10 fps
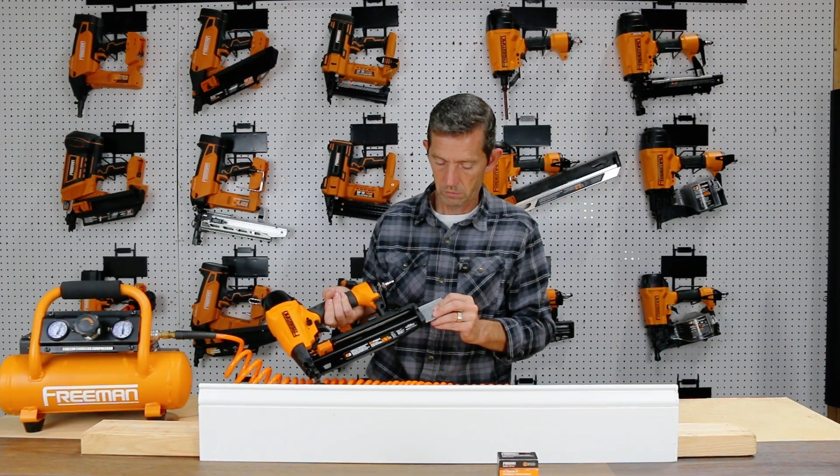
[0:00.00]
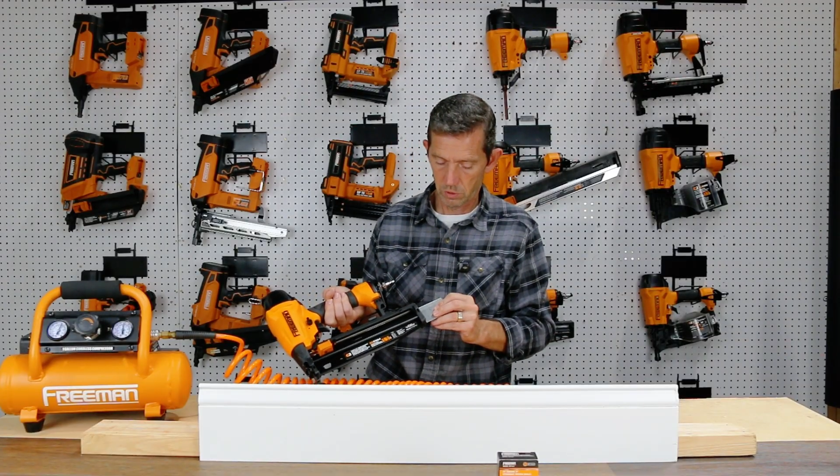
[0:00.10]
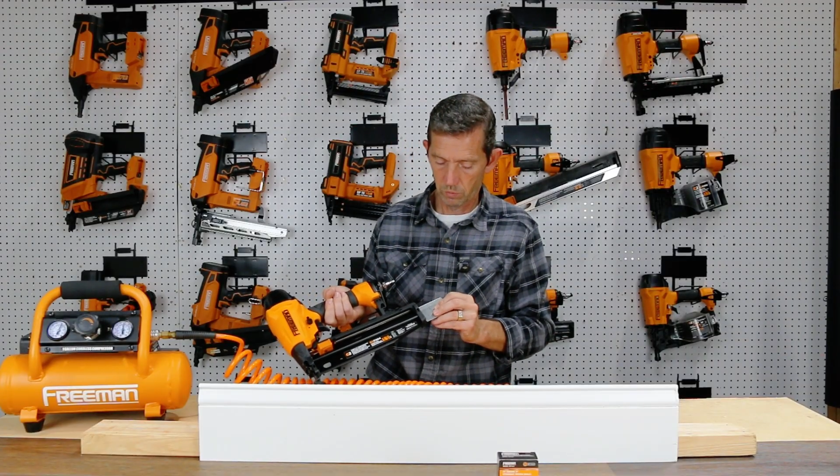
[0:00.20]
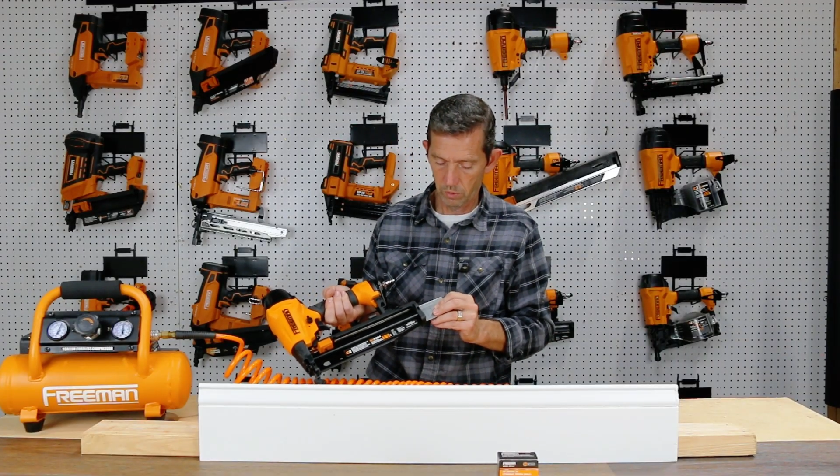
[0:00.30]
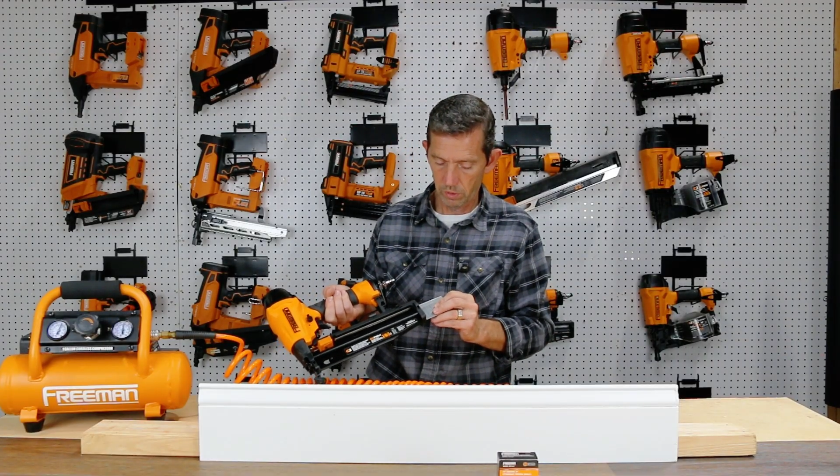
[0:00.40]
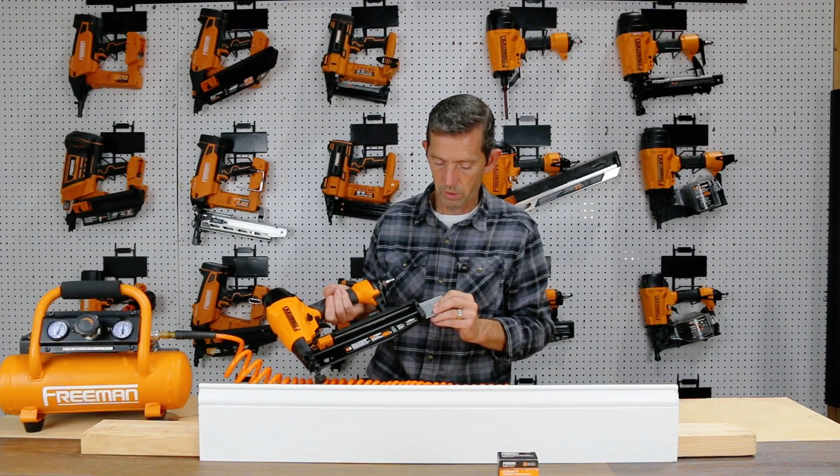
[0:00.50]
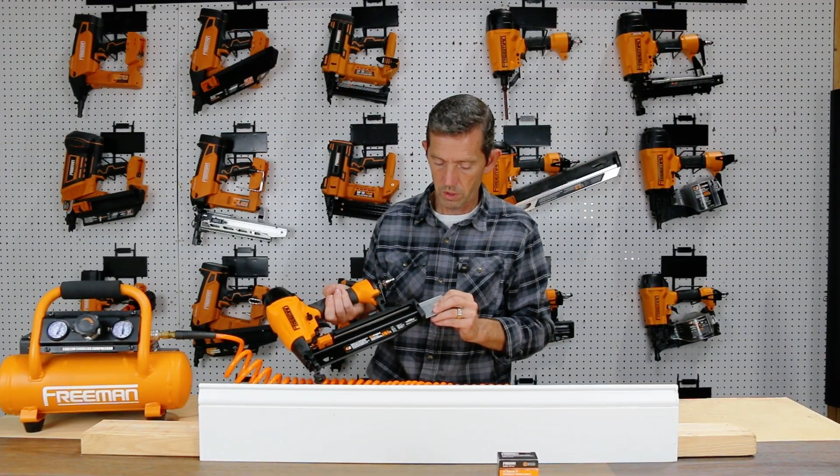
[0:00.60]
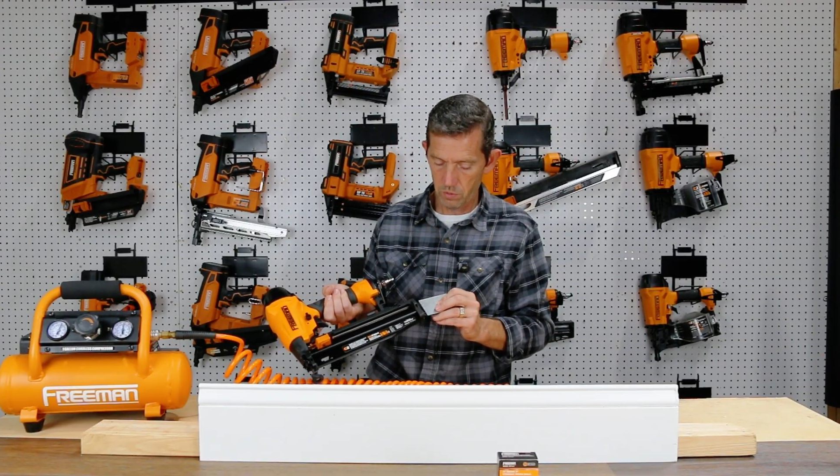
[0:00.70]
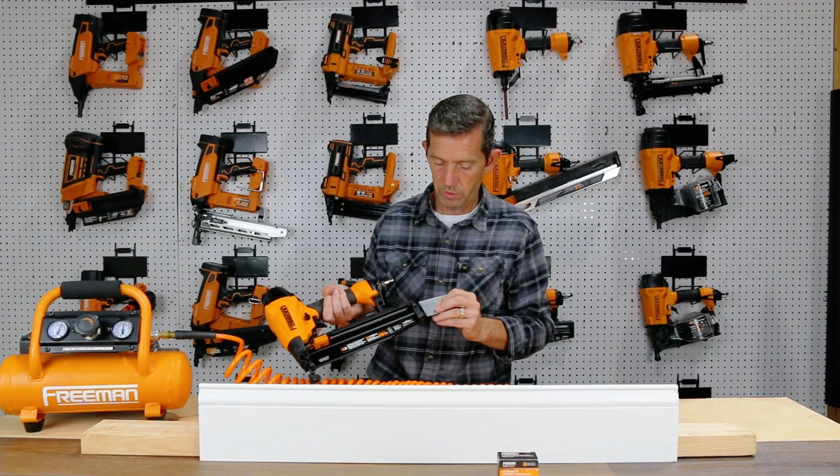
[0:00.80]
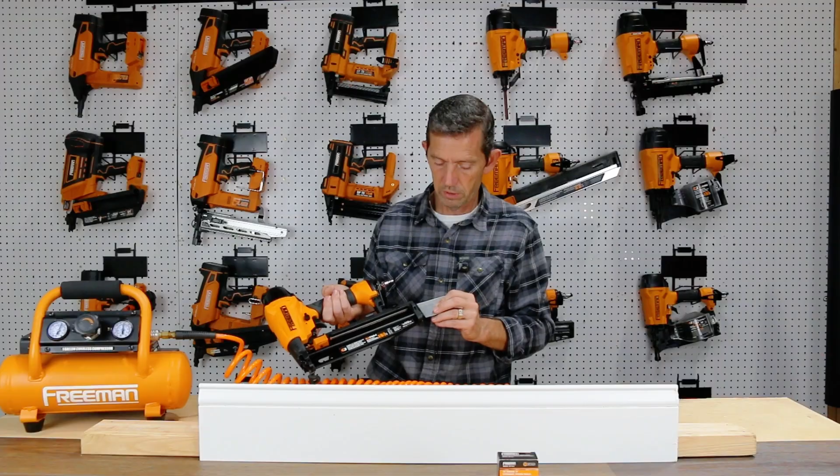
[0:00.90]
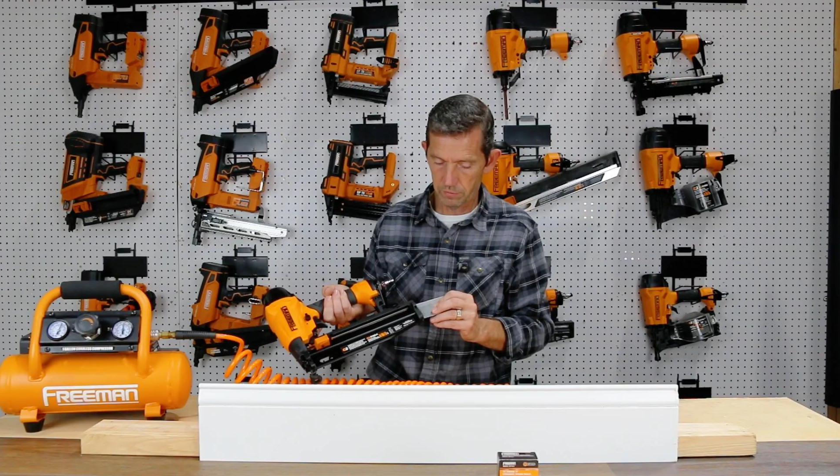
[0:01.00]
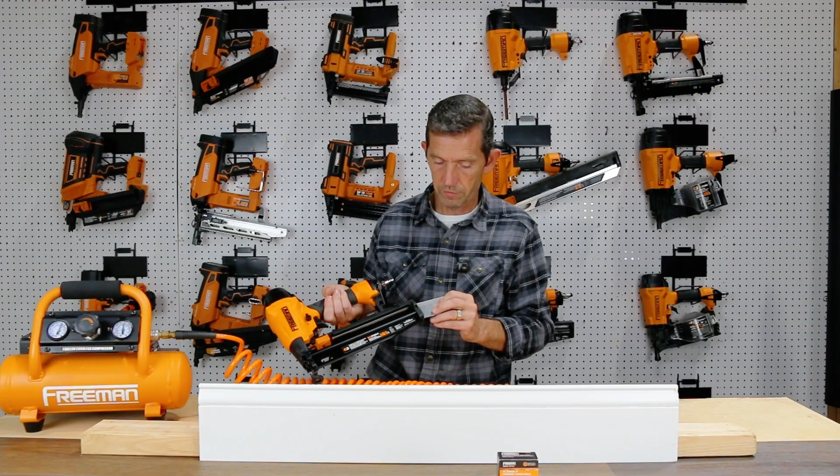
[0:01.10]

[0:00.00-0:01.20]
So we're going to load these